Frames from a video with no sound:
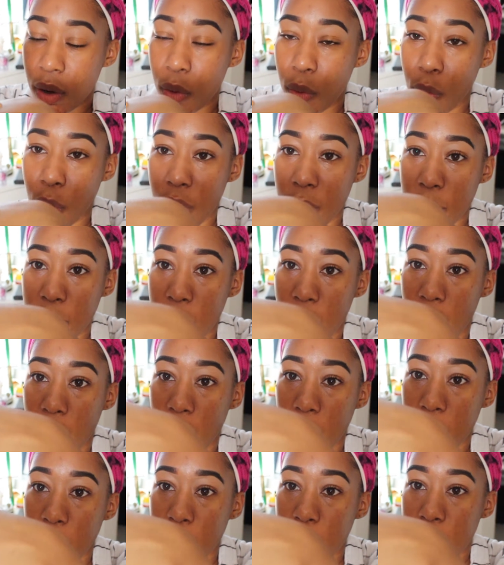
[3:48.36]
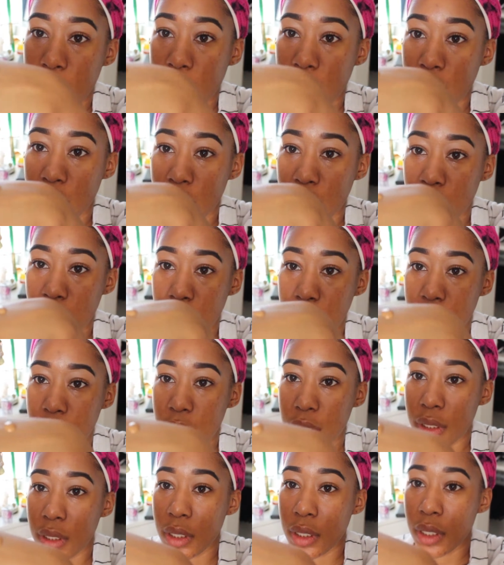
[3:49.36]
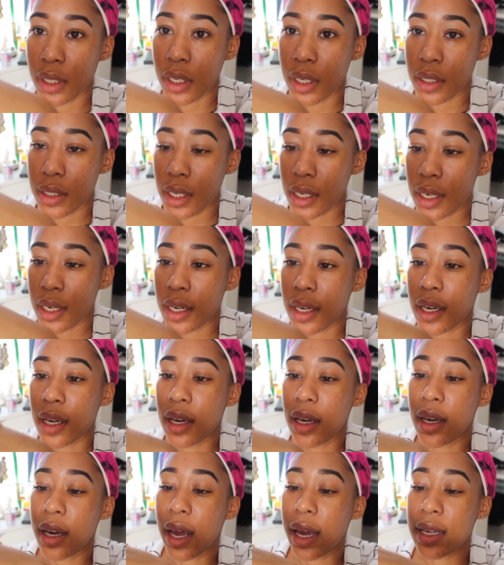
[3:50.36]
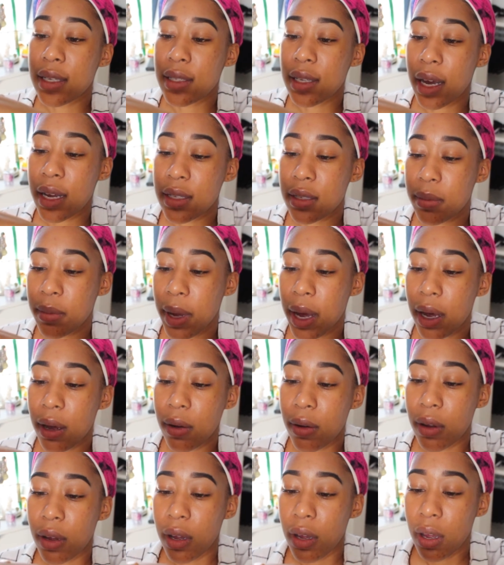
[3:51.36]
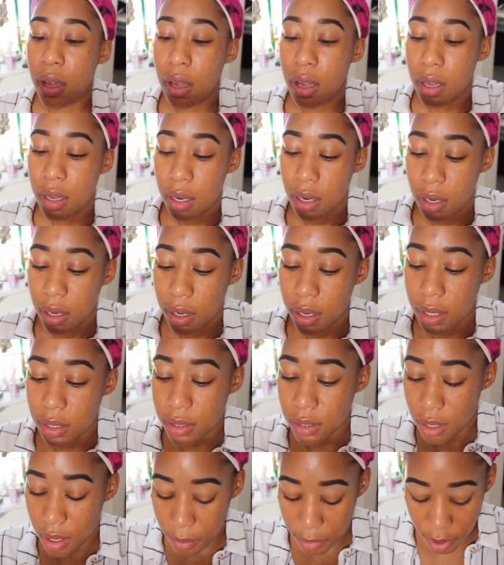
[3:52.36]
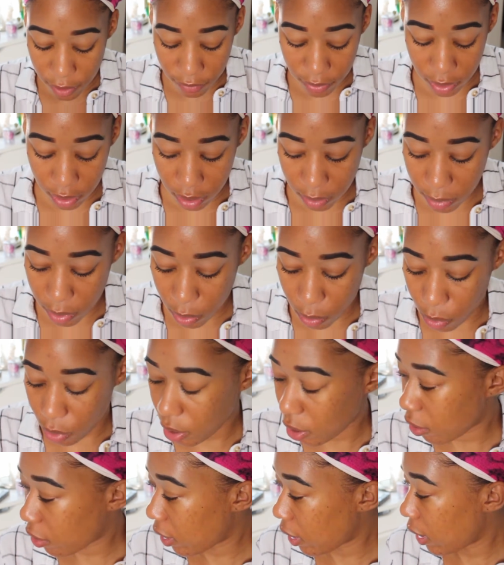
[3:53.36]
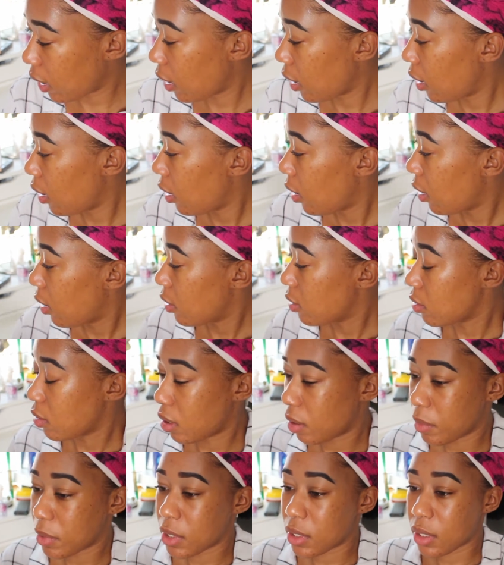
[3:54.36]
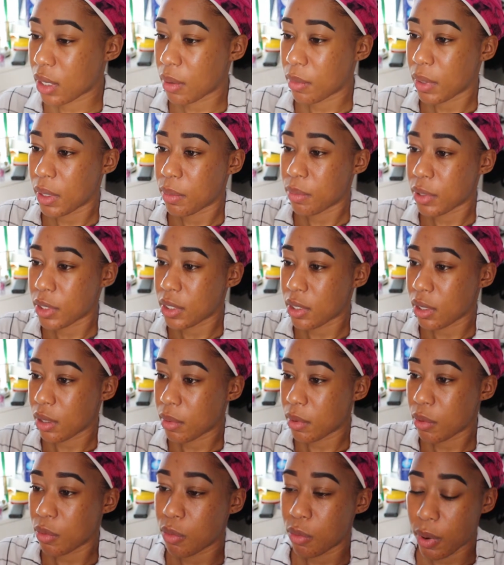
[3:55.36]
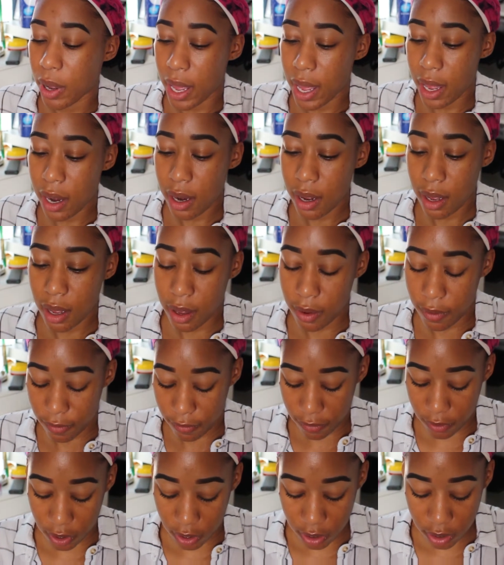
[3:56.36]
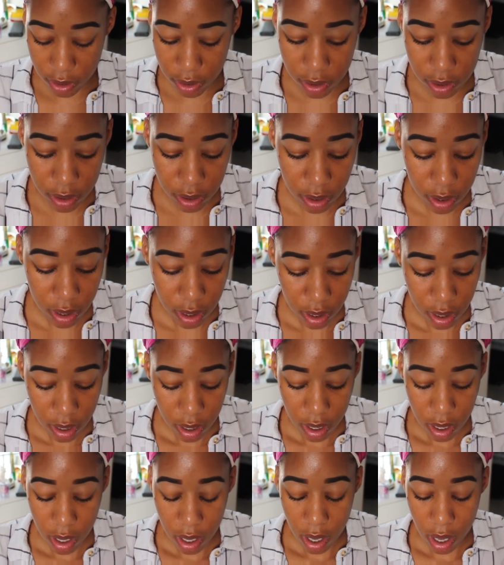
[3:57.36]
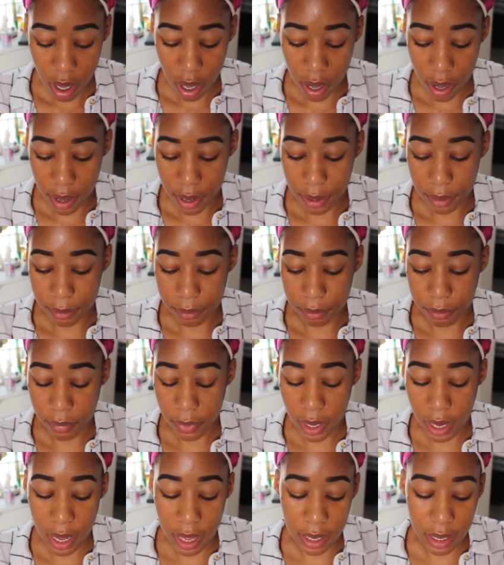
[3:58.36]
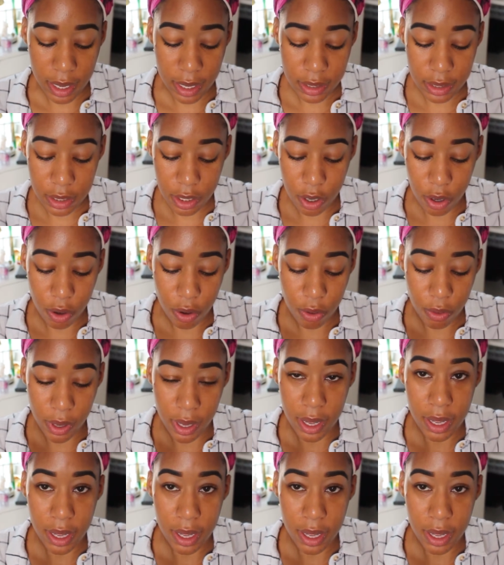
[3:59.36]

one pump which is a nice size amount. It's coming off a little bit watery so let me just get my brush a little bit wet first um, and let's go